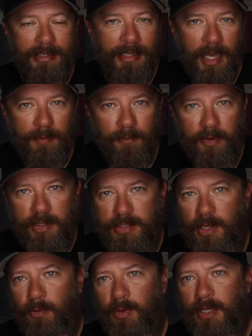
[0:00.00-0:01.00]
game fish
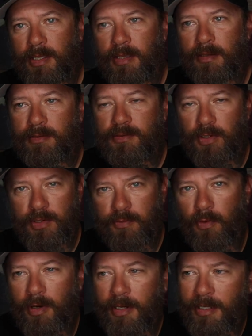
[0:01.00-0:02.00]
that we search
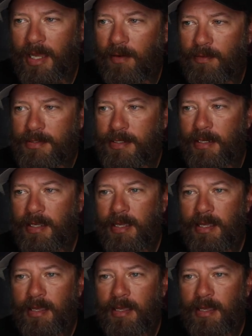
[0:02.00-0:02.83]
for in Galveston,